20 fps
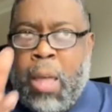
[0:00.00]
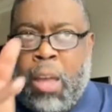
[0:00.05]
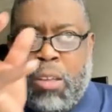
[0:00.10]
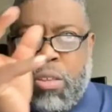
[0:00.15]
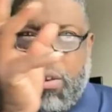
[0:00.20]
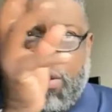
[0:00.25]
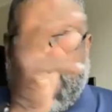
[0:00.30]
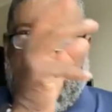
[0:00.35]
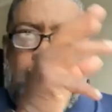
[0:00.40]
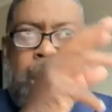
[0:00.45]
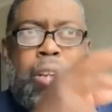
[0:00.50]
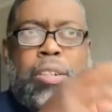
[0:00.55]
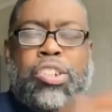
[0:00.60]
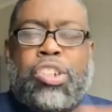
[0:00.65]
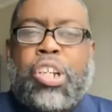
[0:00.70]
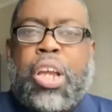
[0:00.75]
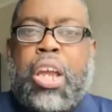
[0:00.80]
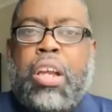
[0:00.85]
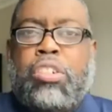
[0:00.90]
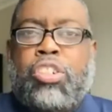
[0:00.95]
You can't
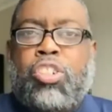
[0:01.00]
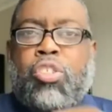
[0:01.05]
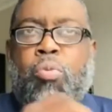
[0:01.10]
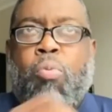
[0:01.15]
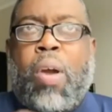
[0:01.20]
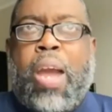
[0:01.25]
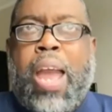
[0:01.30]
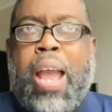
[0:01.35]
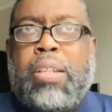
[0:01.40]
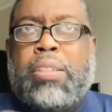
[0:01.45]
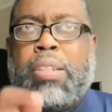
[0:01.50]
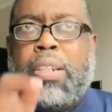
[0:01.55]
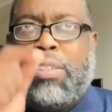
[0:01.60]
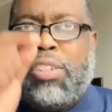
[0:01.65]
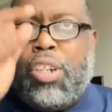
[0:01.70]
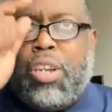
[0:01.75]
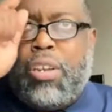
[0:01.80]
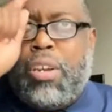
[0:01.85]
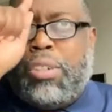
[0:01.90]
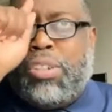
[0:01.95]
change your ways
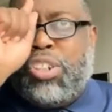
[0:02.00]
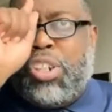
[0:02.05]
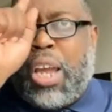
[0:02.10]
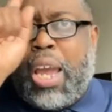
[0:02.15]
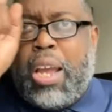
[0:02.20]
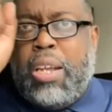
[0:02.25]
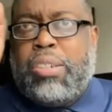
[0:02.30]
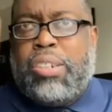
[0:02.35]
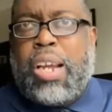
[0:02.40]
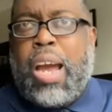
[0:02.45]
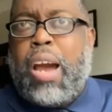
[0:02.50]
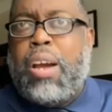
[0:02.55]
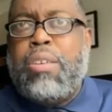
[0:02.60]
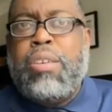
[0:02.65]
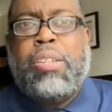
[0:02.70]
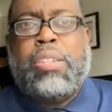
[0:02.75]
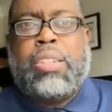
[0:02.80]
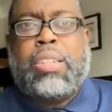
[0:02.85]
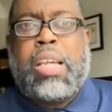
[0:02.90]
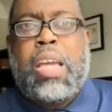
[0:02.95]
until you change how
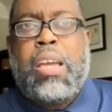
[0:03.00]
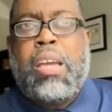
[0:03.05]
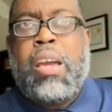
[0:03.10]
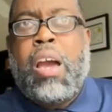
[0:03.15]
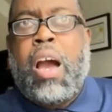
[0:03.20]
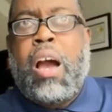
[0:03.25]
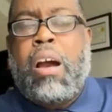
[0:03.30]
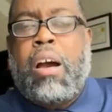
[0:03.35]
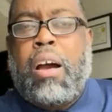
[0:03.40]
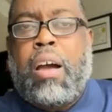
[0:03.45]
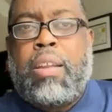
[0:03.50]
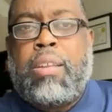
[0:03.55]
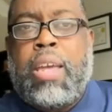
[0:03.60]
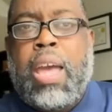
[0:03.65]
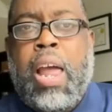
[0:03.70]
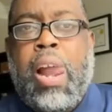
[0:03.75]
you see God.